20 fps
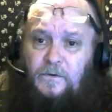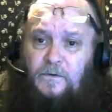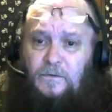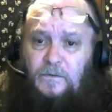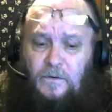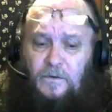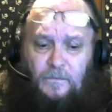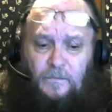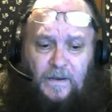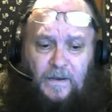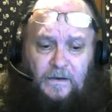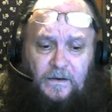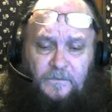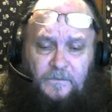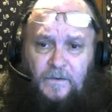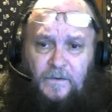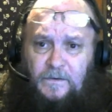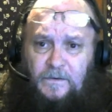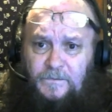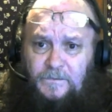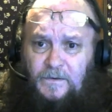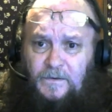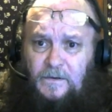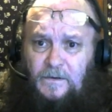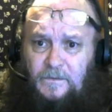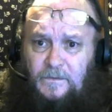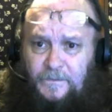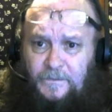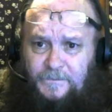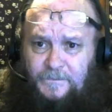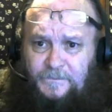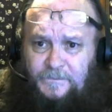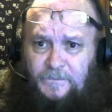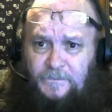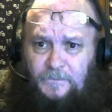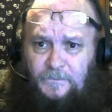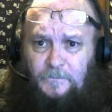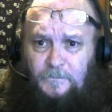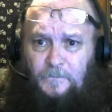Do you mind if I sit and listen?